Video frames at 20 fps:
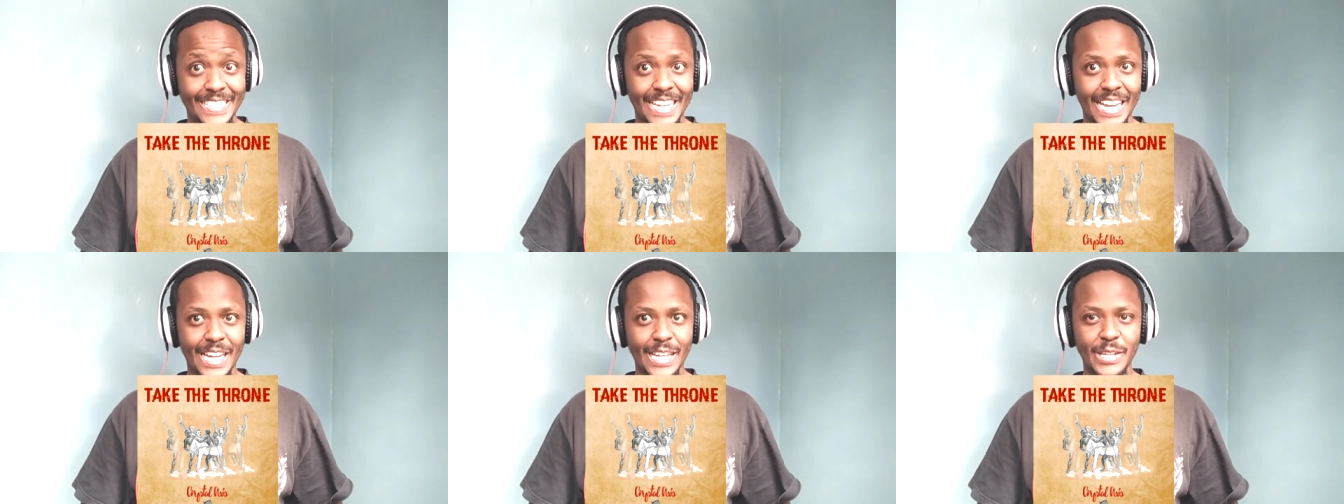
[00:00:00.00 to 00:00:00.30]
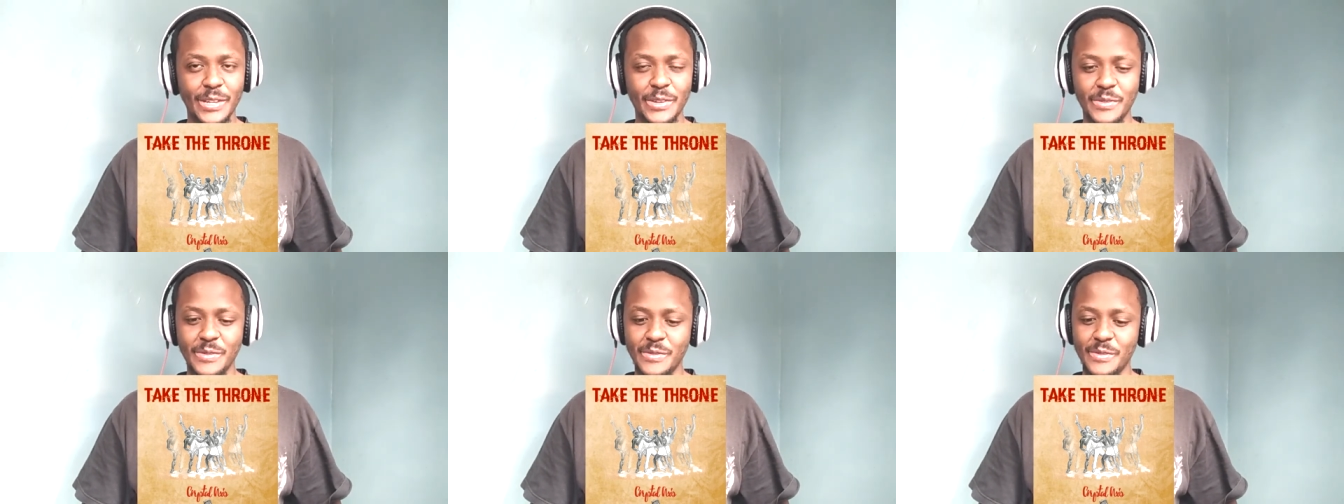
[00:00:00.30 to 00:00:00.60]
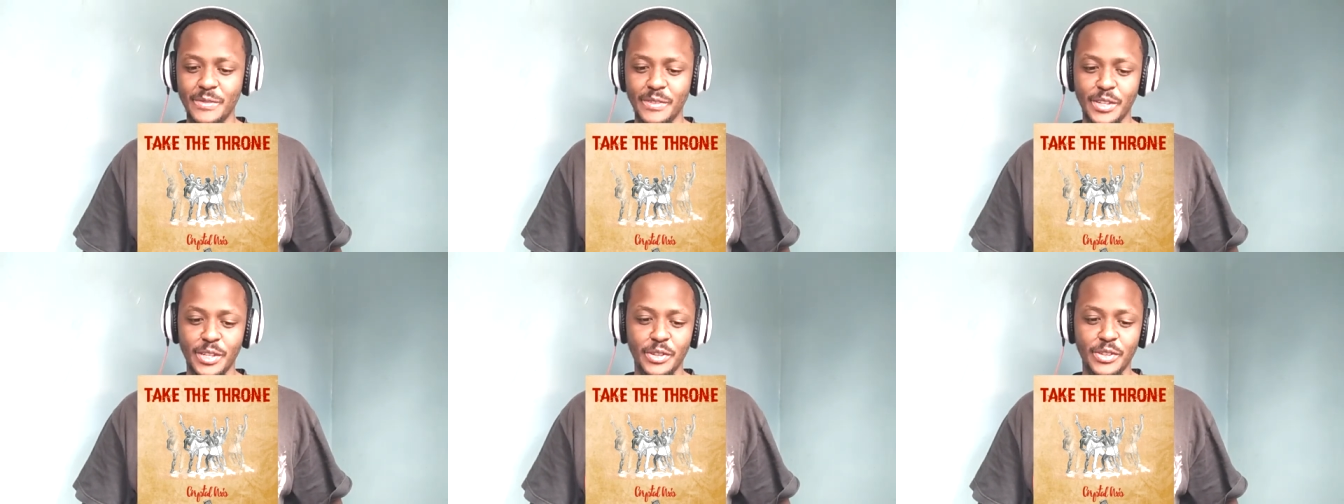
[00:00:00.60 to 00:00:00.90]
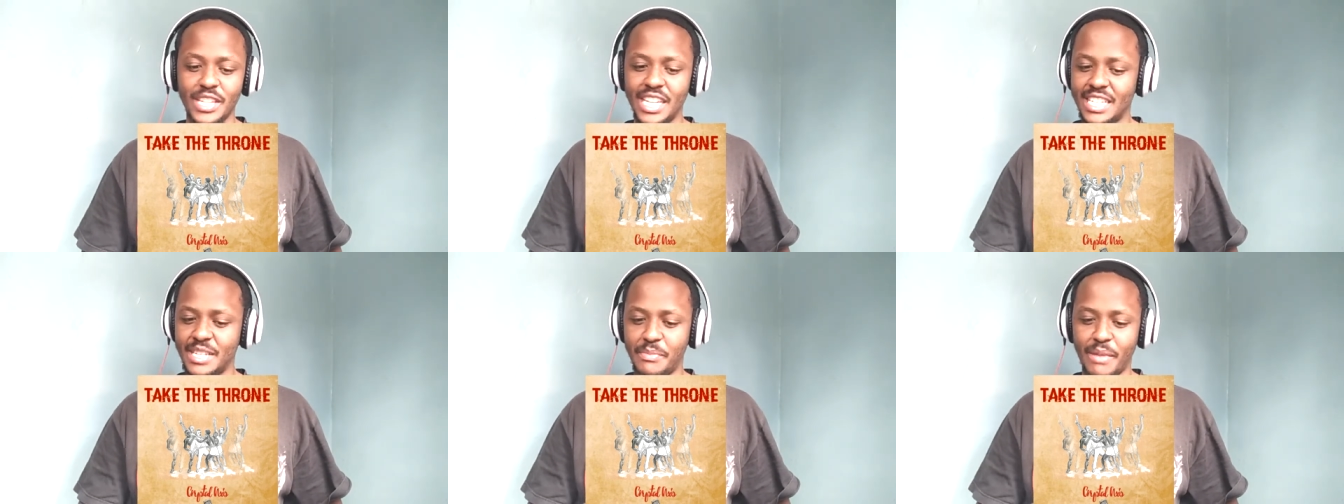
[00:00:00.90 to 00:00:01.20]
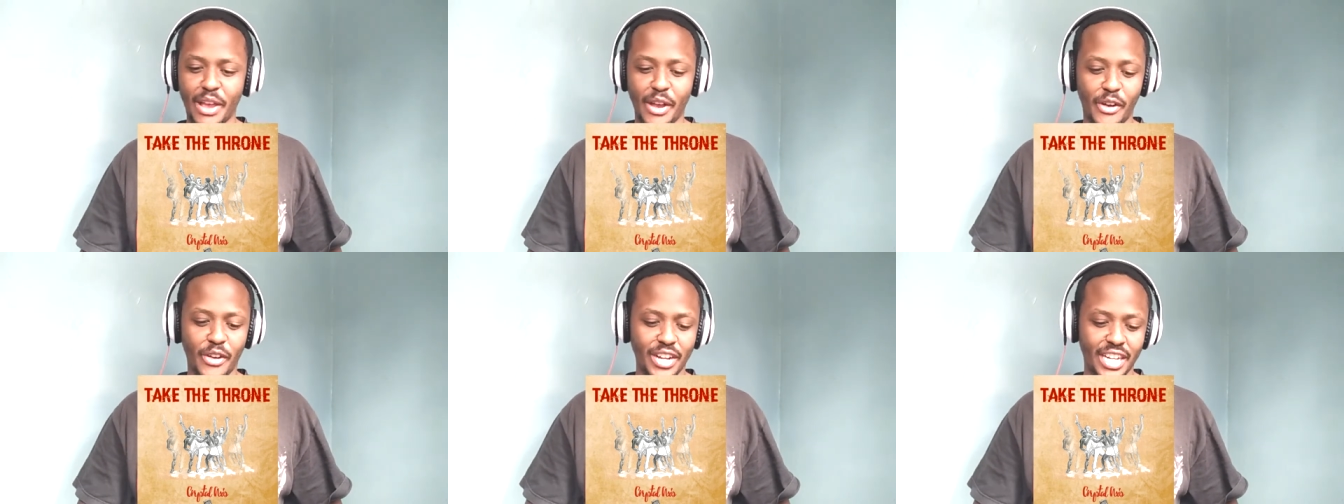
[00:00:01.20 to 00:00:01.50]
tell you, you know, just
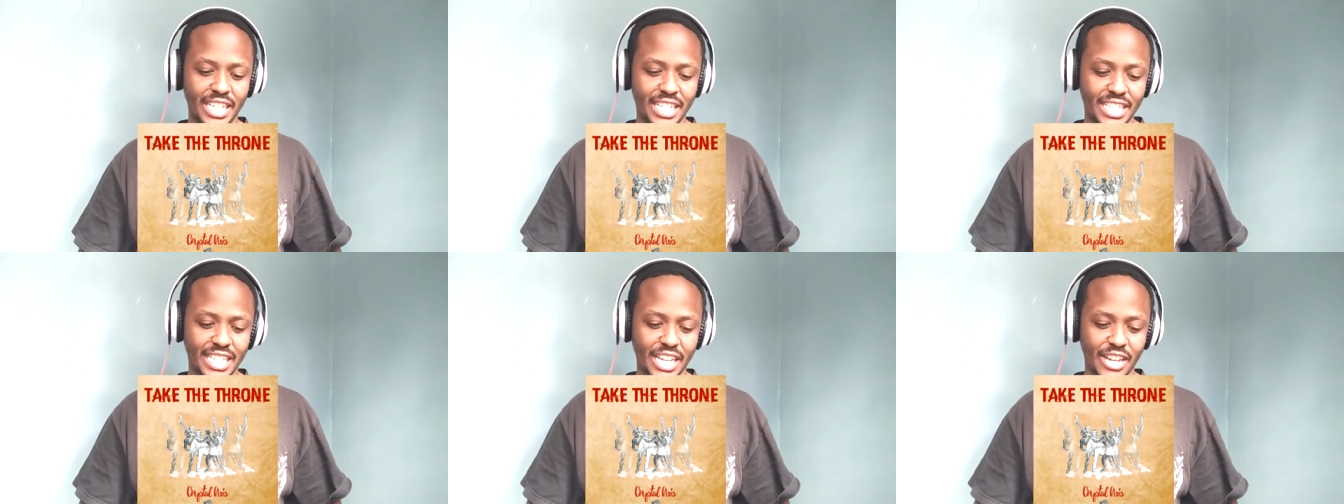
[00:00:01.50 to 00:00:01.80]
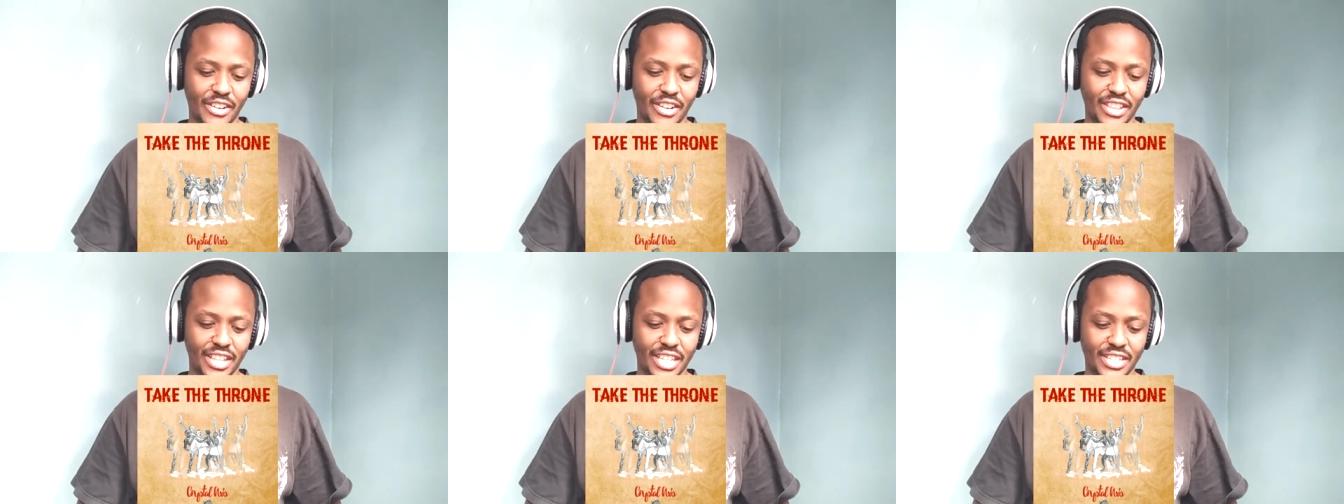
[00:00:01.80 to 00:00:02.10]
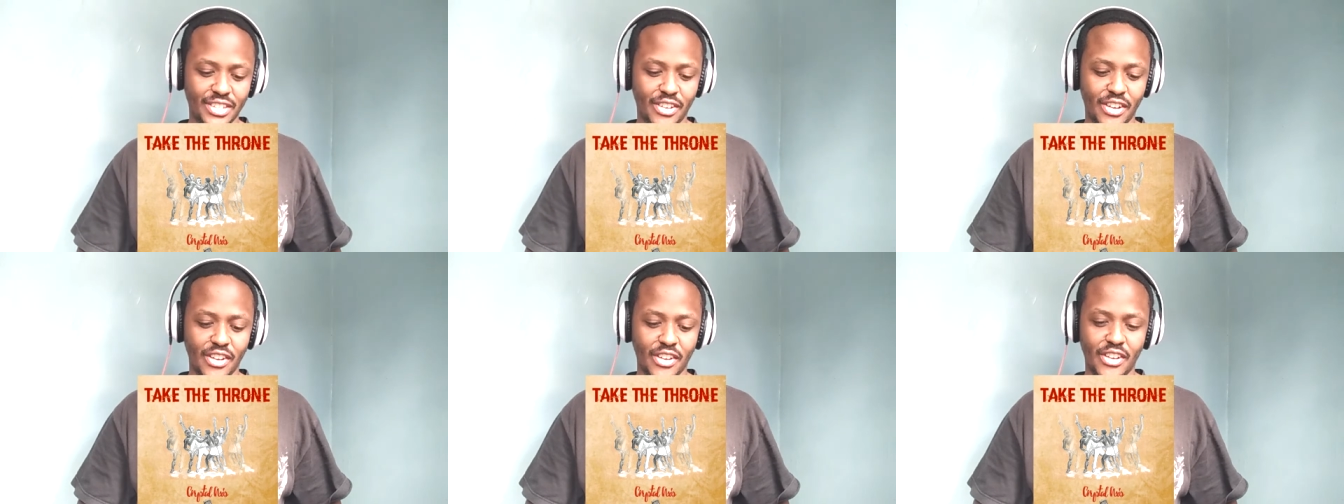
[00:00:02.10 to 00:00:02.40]
my honest take on the song.